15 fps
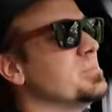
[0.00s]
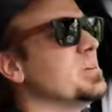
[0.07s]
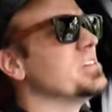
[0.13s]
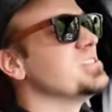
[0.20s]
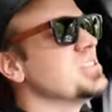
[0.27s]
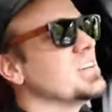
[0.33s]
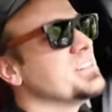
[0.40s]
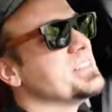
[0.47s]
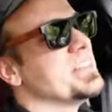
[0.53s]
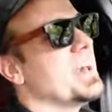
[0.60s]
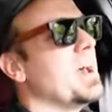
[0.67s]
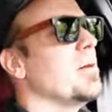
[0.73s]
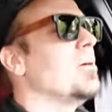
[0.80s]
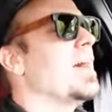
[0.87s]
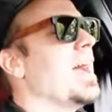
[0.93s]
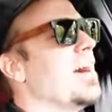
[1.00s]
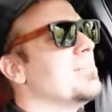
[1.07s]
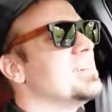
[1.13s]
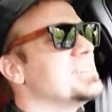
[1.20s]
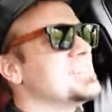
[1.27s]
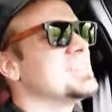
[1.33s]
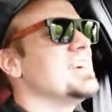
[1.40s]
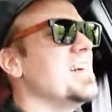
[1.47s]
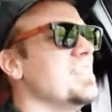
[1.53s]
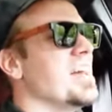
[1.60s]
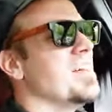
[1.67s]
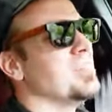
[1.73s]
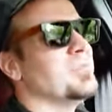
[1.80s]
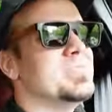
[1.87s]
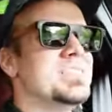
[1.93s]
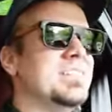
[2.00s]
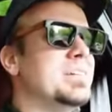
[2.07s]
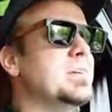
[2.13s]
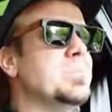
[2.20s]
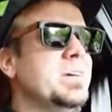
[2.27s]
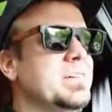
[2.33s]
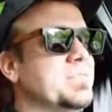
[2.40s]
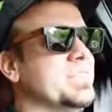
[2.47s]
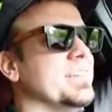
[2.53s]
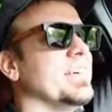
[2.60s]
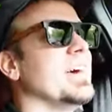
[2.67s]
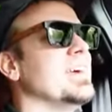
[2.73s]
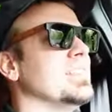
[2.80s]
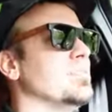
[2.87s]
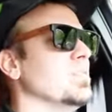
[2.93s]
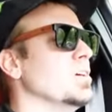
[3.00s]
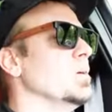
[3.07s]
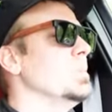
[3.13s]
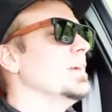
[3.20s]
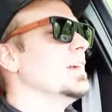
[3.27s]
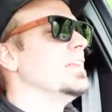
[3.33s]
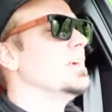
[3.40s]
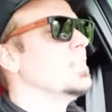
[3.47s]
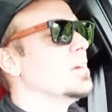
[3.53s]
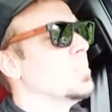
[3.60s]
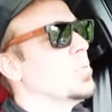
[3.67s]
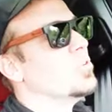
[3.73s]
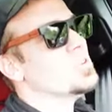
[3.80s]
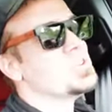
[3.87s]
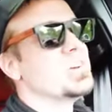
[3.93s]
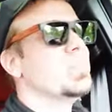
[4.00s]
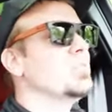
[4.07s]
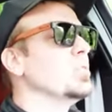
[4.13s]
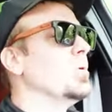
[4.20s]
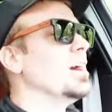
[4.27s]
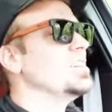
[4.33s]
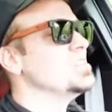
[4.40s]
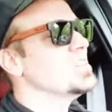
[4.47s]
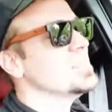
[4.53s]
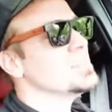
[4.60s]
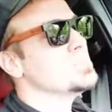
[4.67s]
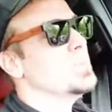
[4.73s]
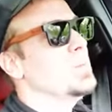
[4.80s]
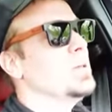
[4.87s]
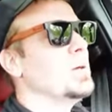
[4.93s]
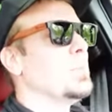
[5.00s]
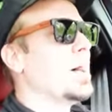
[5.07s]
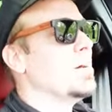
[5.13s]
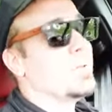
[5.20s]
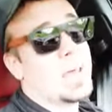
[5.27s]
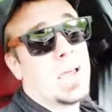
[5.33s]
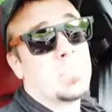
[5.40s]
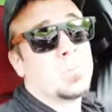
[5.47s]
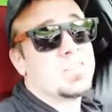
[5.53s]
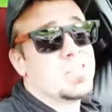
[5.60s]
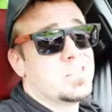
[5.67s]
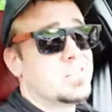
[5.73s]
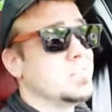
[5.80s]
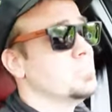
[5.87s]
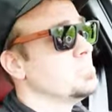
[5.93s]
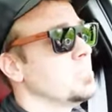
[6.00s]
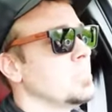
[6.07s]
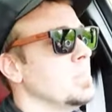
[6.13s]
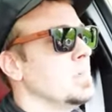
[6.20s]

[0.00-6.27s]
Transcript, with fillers: emerging onto the highway. Having said that, there was a little bit of a delay at the very beginning there. Porsche, if you're watching this, maybe a mild hybrid system.